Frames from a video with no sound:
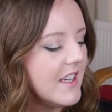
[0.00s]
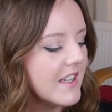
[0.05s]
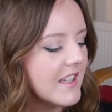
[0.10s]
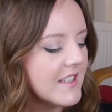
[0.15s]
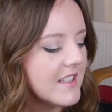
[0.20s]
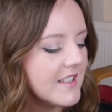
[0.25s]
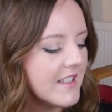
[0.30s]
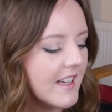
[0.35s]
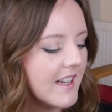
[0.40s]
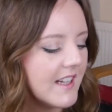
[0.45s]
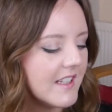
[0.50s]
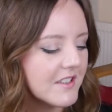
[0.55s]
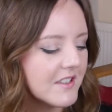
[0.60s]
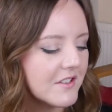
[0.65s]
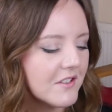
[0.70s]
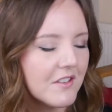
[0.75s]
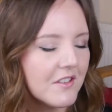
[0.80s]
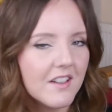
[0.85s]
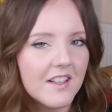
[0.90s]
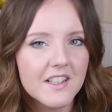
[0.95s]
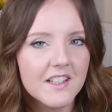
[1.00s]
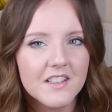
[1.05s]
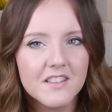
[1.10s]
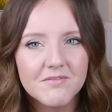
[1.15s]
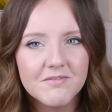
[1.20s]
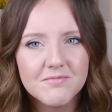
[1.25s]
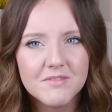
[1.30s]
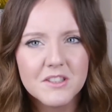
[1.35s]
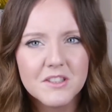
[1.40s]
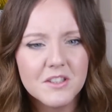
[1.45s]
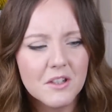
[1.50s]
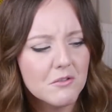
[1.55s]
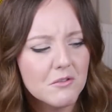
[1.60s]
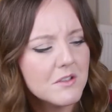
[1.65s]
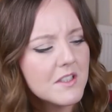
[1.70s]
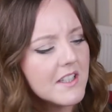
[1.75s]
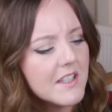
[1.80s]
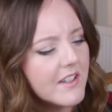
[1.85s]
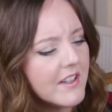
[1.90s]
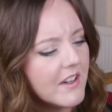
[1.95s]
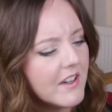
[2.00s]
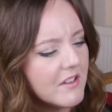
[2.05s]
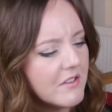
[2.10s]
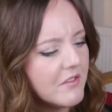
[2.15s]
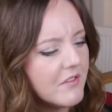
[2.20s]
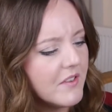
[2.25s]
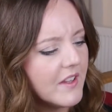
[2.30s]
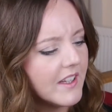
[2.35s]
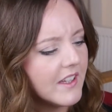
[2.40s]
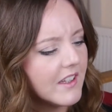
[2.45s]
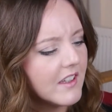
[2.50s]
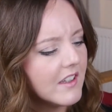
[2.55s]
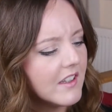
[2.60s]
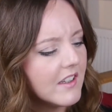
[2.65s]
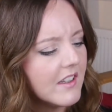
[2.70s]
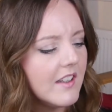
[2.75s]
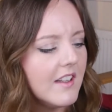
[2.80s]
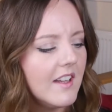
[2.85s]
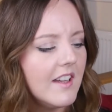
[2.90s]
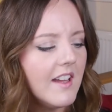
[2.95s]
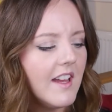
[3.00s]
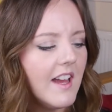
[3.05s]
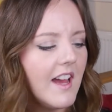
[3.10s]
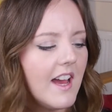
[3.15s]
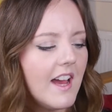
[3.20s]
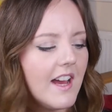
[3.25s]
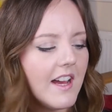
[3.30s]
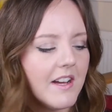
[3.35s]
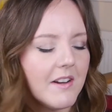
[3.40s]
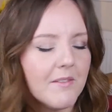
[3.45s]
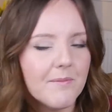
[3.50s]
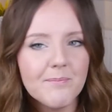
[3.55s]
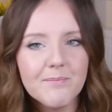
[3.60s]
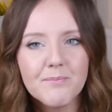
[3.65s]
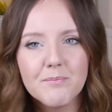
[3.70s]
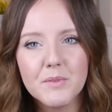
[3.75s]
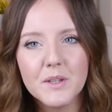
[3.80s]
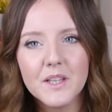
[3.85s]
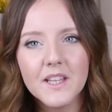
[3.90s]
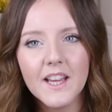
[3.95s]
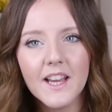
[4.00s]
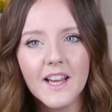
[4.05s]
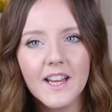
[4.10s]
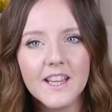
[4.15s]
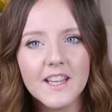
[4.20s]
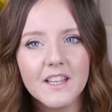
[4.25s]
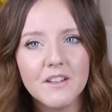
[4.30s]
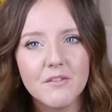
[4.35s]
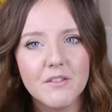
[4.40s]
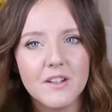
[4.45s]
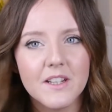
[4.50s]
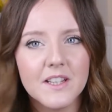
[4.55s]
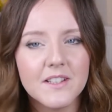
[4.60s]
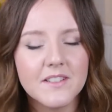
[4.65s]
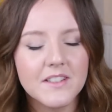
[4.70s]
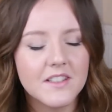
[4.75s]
because it has got like salt in it, I think. But yeah, it really